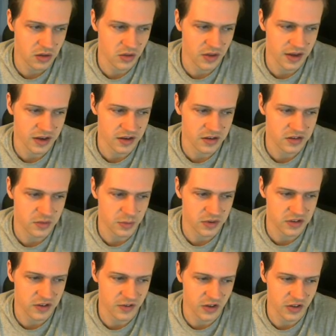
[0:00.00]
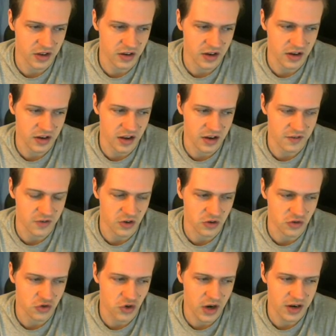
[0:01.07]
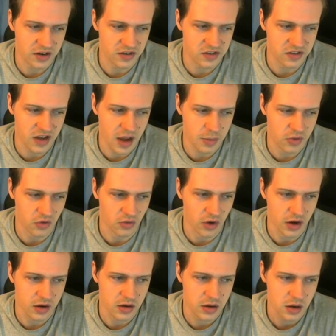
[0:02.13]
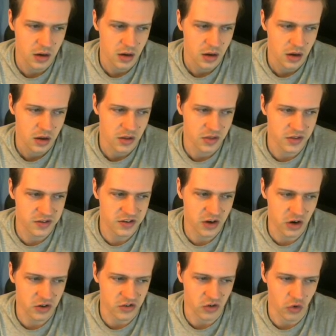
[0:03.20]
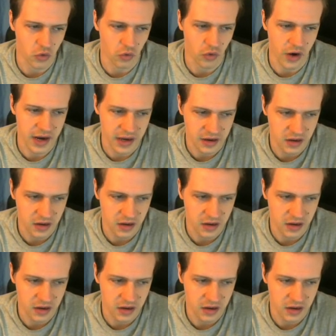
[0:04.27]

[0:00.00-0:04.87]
like specifically, and if you're trying to stop the run, this card's great.